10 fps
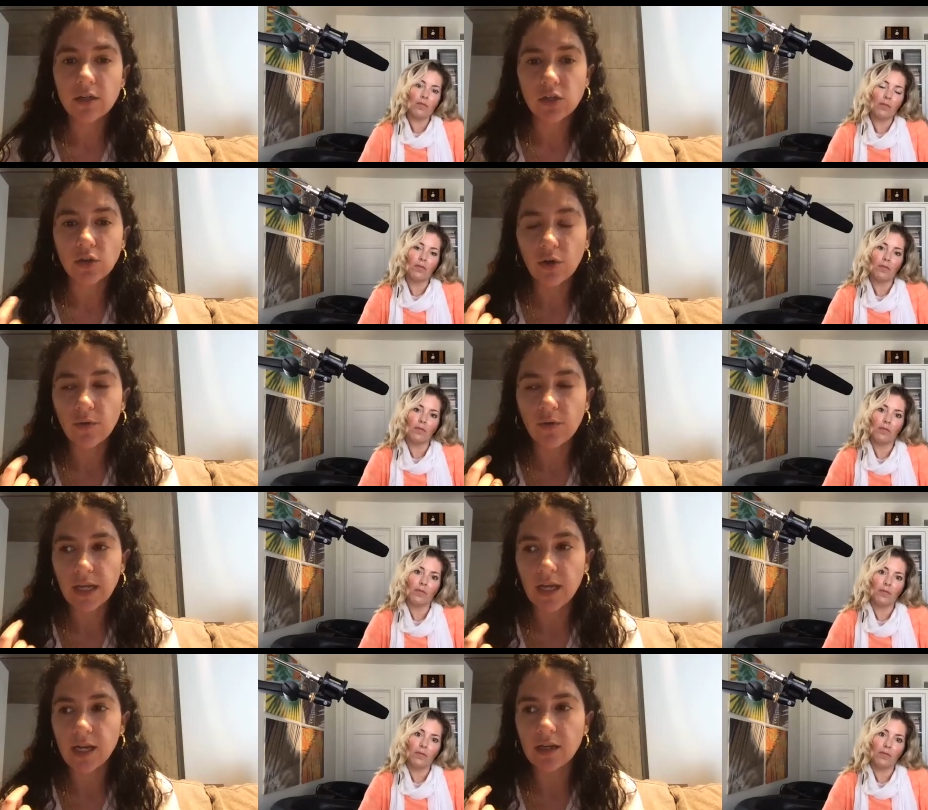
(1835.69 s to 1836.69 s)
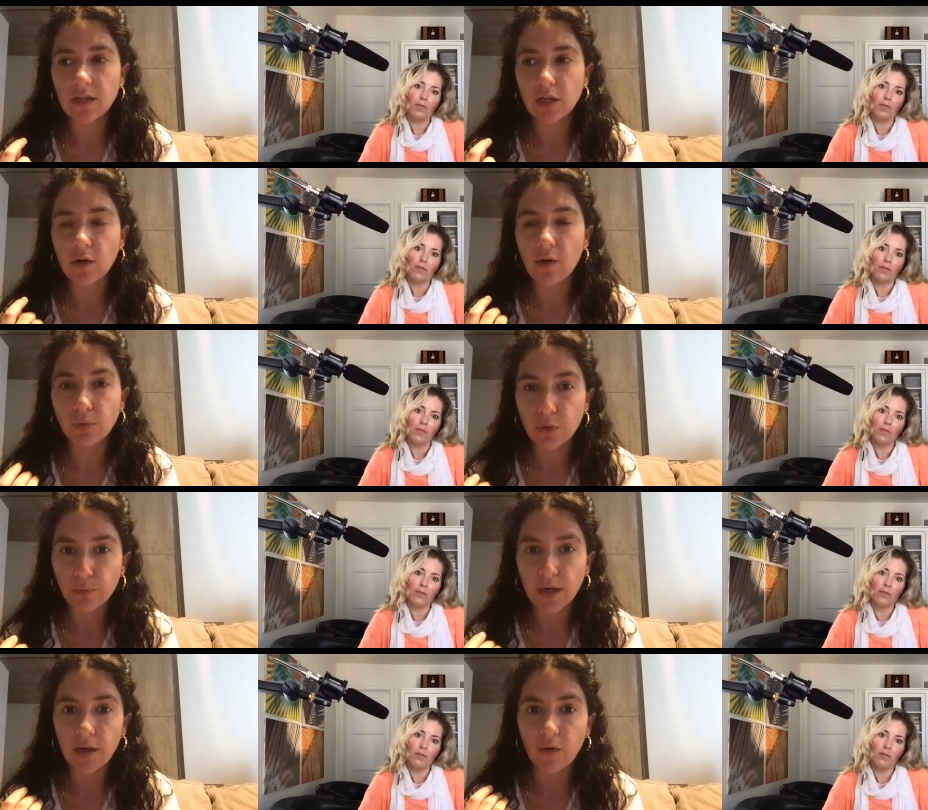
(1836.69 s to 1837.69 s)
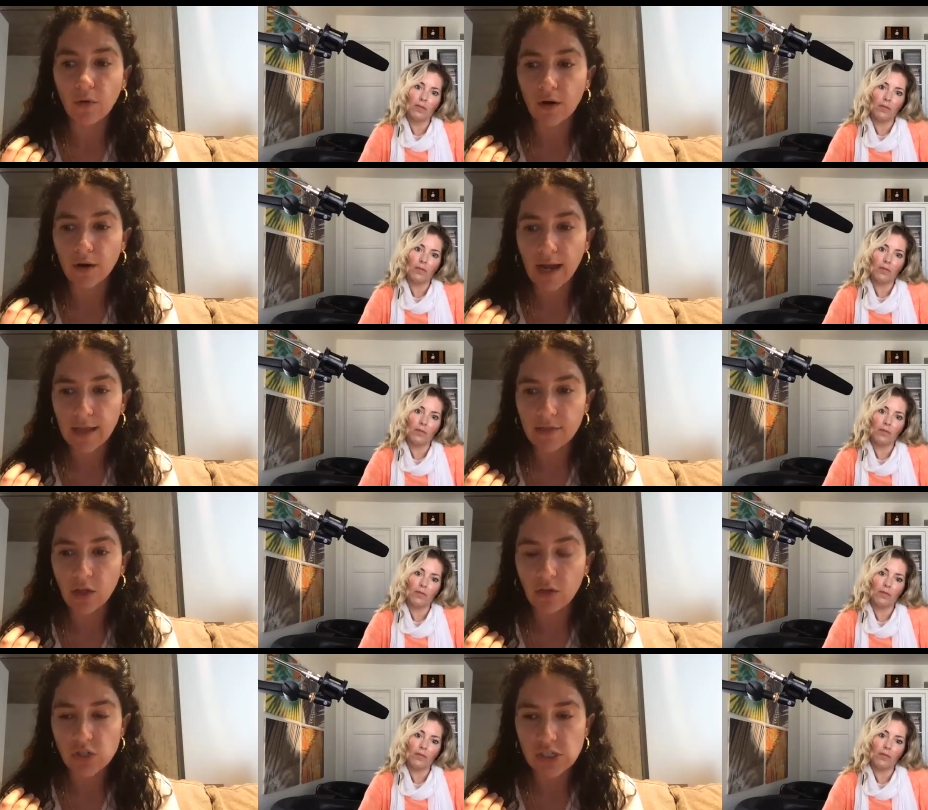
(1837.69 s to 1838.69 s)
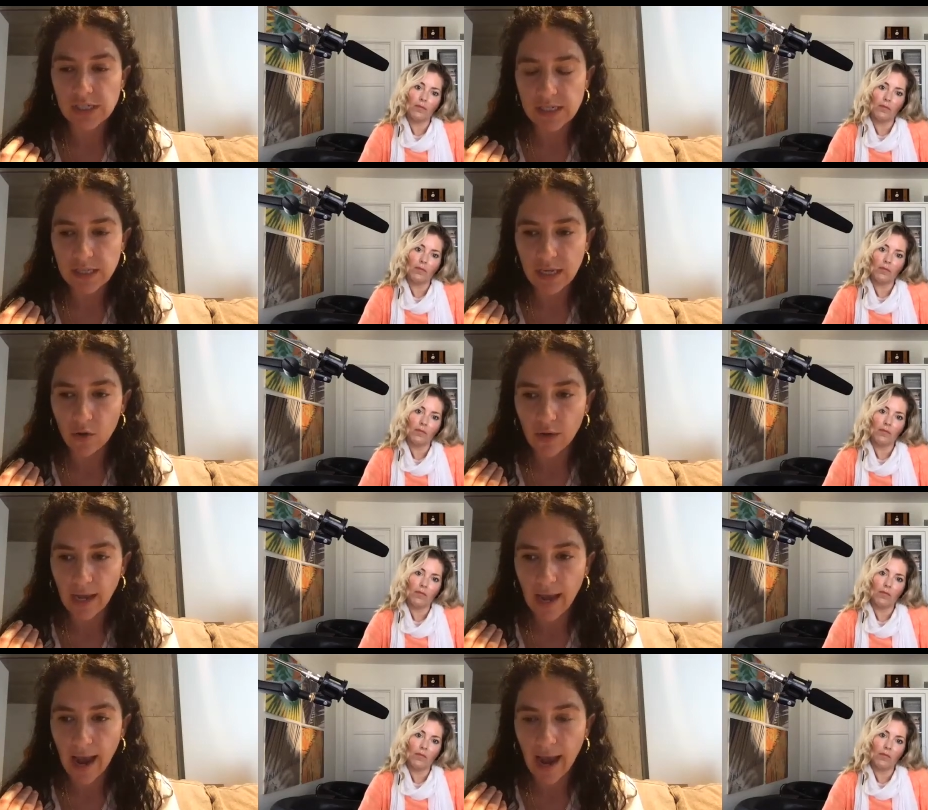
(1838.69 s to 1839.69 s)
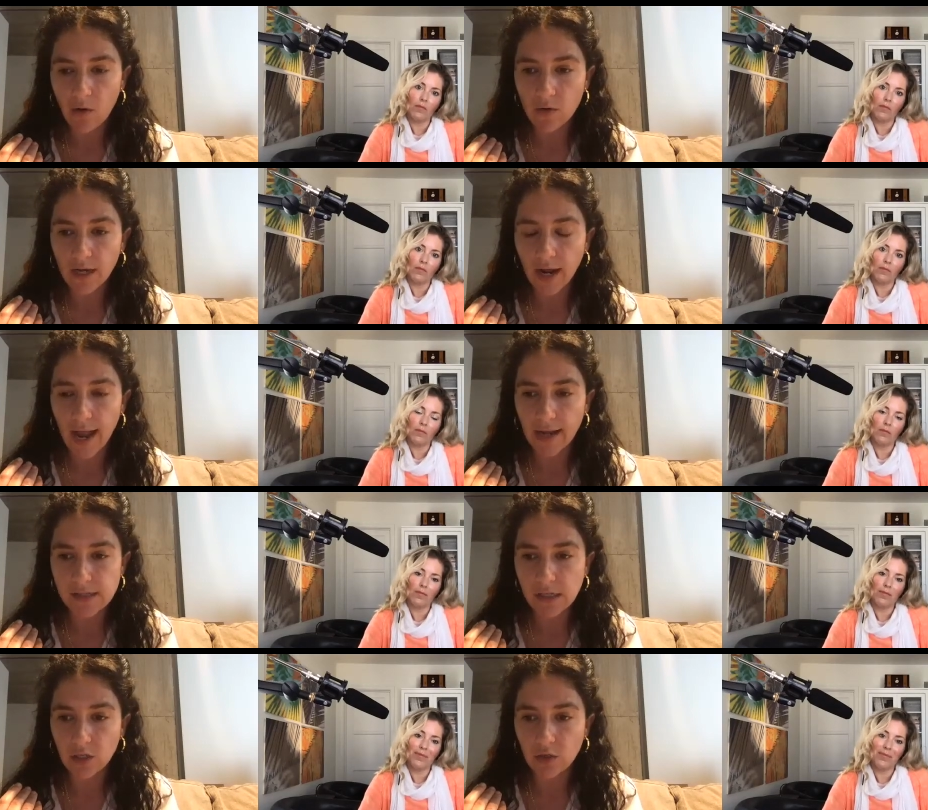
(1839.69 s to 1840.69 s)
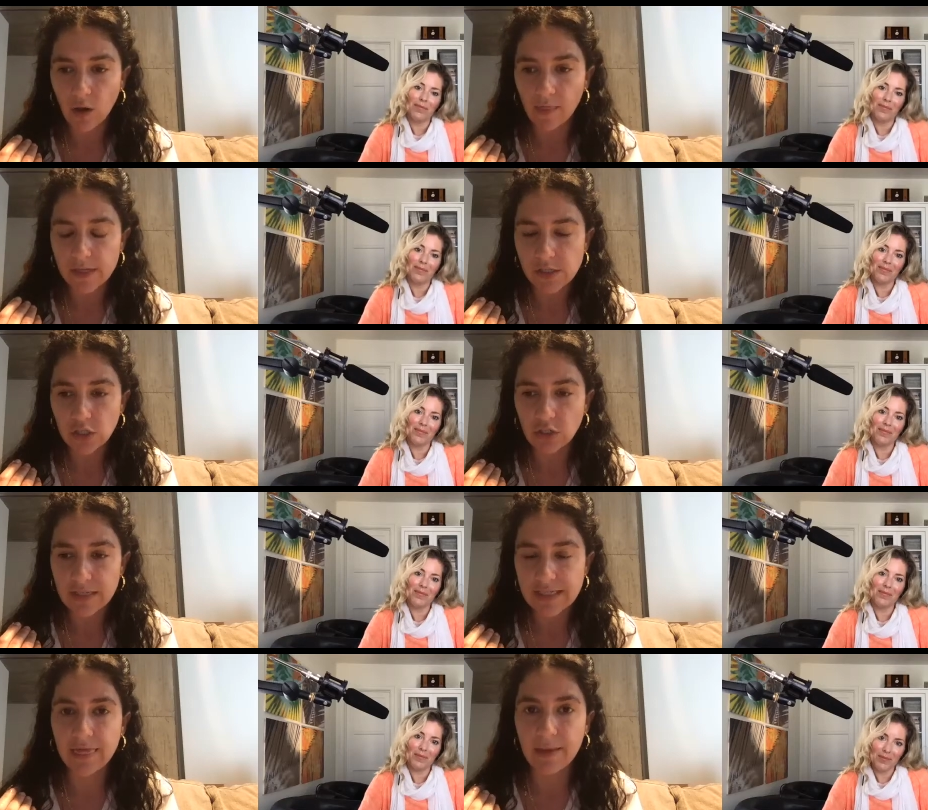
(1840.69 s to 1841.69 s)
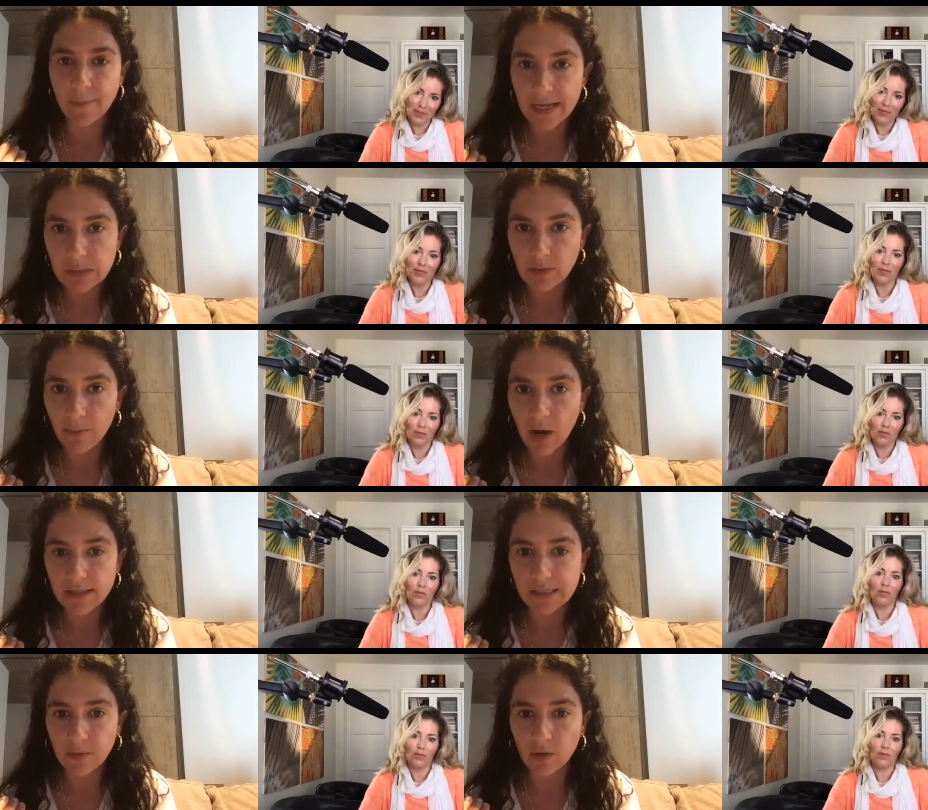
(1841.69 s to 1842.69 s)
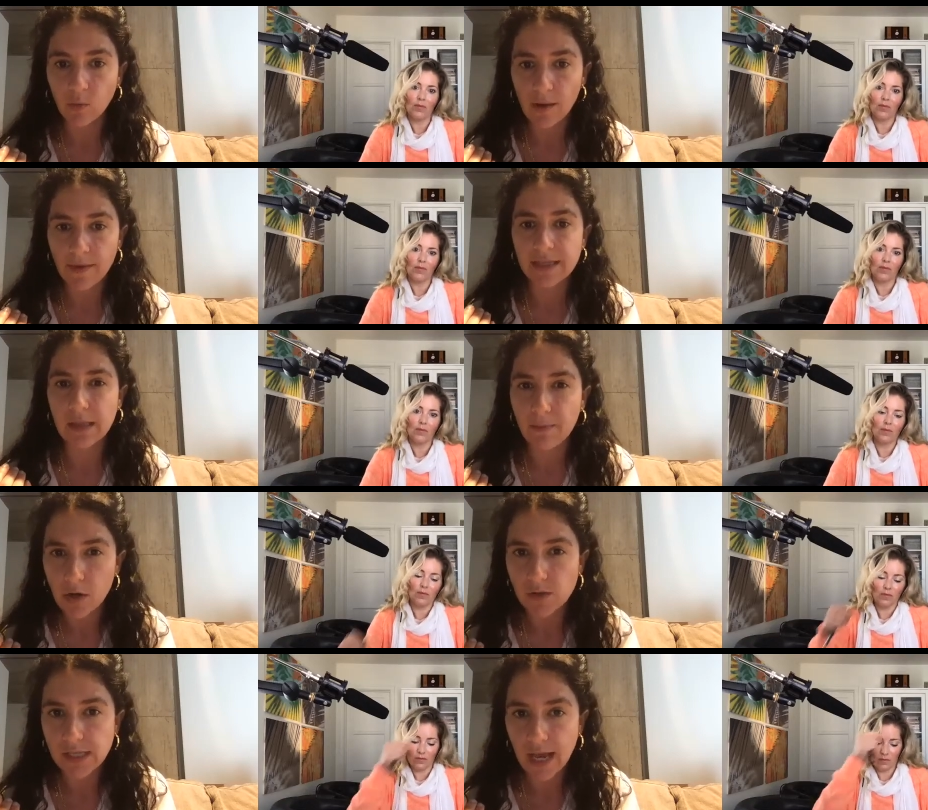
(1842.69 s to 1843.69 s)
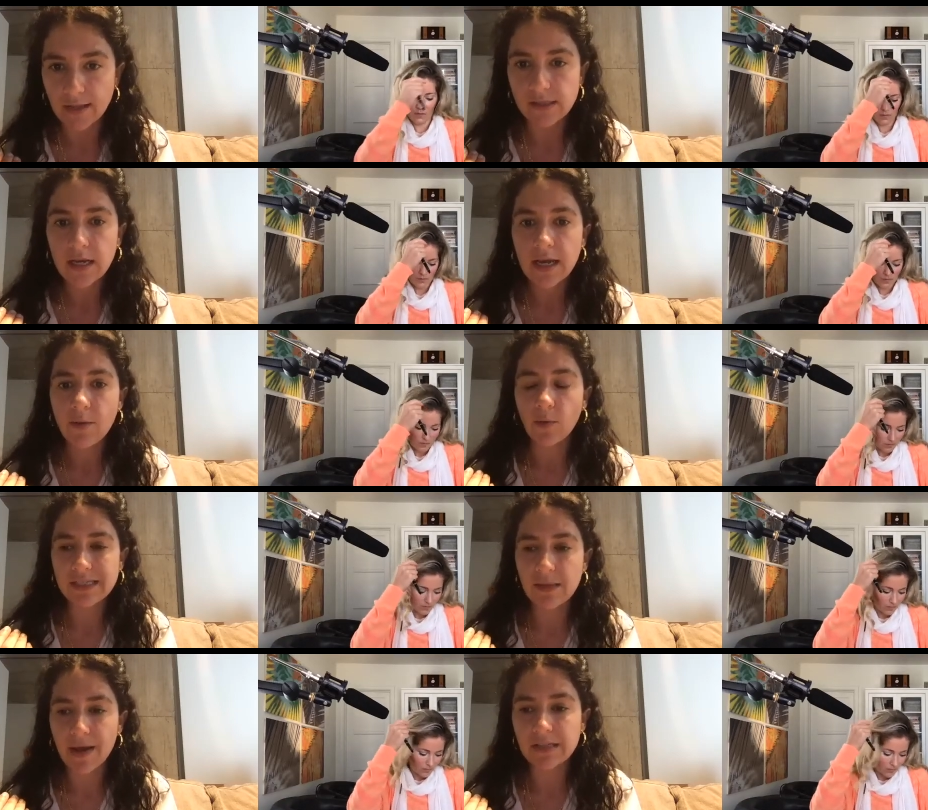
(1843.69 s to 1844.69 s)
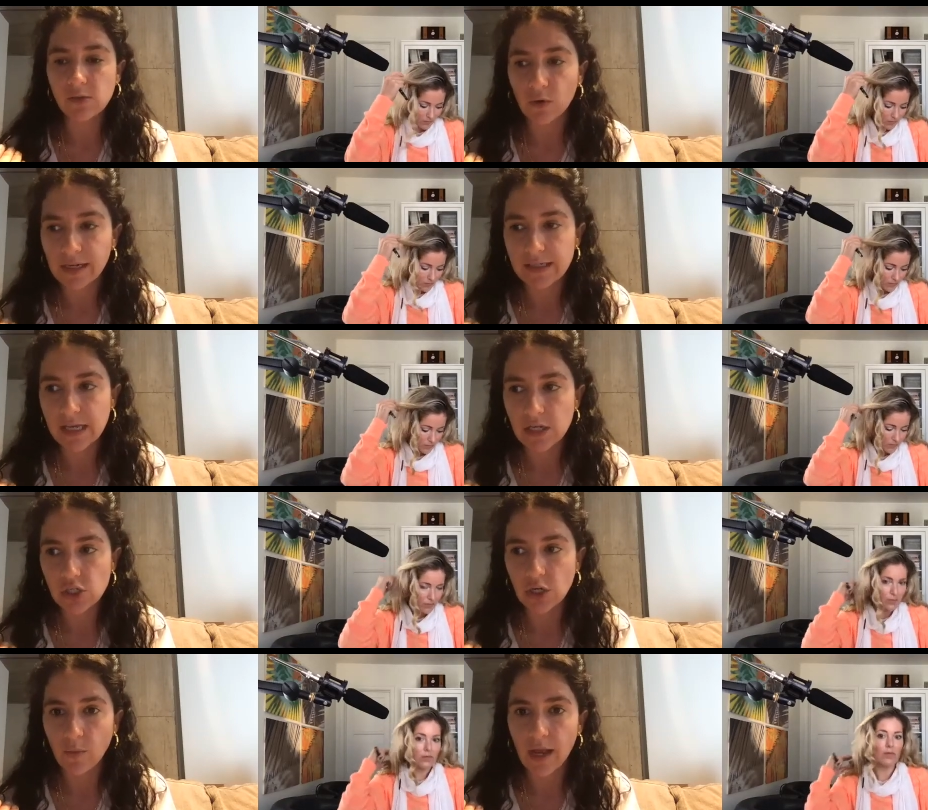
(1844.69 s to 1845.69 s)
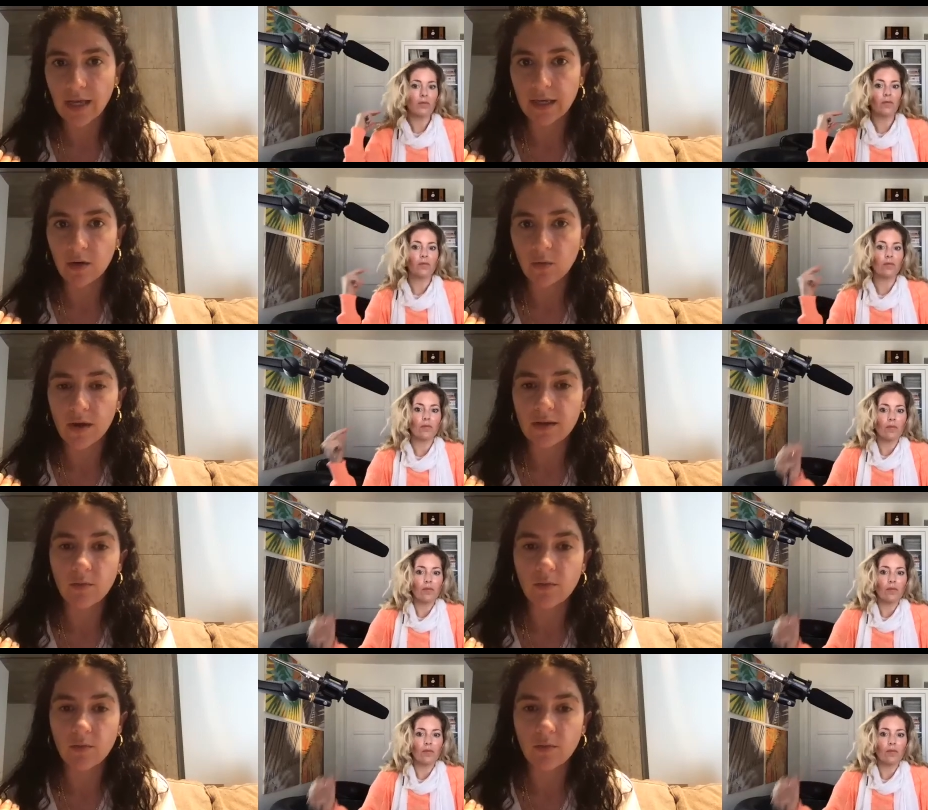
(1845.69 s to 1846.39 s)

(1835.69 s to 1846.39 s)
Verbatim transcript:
Speaker 1: You don't need, a blueprint or anything. You just need to think, okay, how can I execute on this service in the best way possible? What makes the most sense? What's the best organizational way here? What